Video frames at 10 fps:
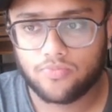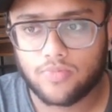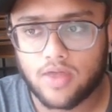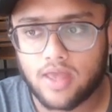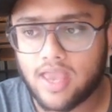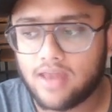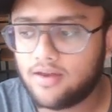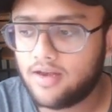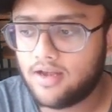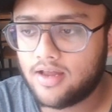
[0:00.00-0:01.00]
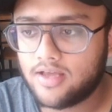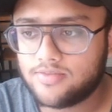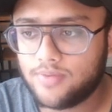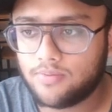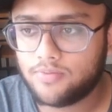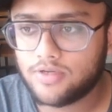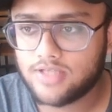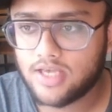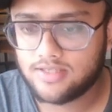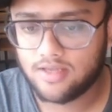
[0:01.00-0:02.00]
Again the data is being
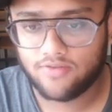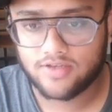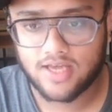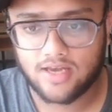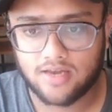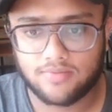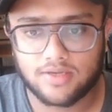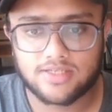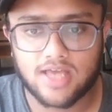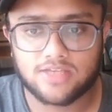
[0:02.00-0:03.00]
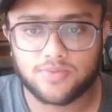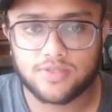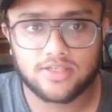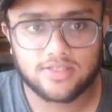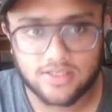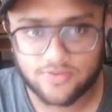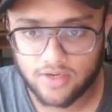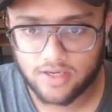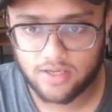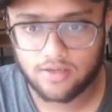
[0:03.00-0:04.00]
processed, the inverse dynamics has been
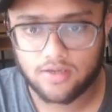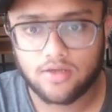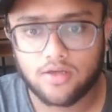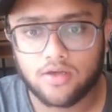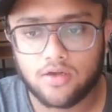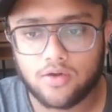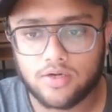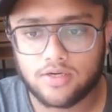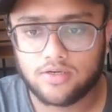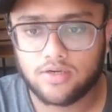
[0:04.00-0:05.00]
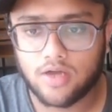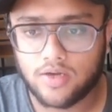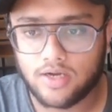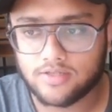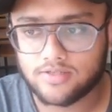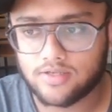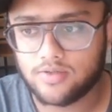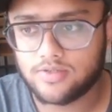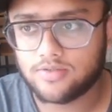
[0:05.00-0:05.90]
successfully loaded. Now let us close.